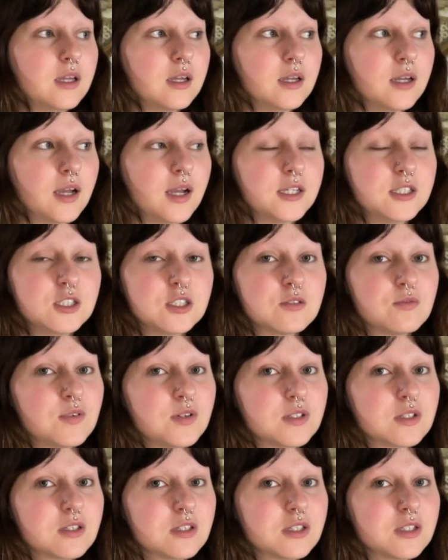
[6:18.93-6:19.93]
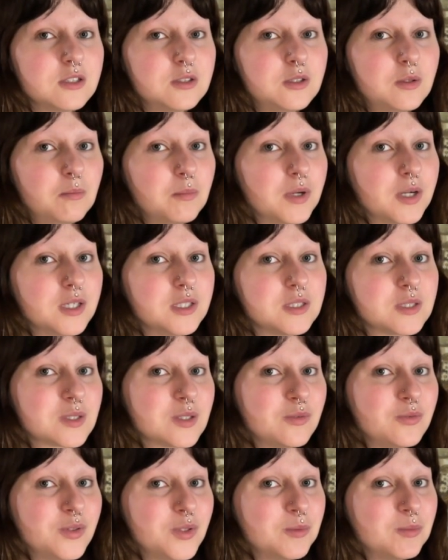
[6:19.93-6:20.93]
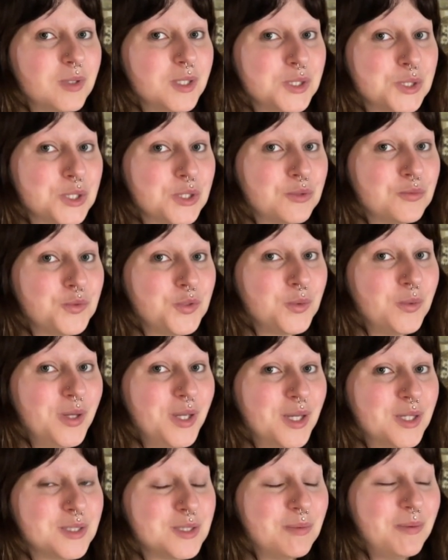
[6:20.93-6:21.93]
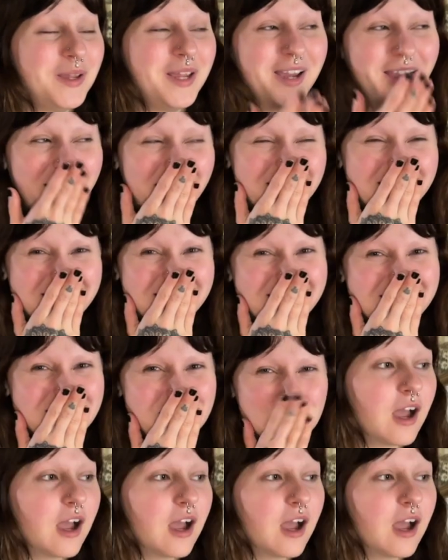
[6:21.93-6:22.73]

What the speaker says: I just felt a little embarrassed to film myself doing it, to be honest.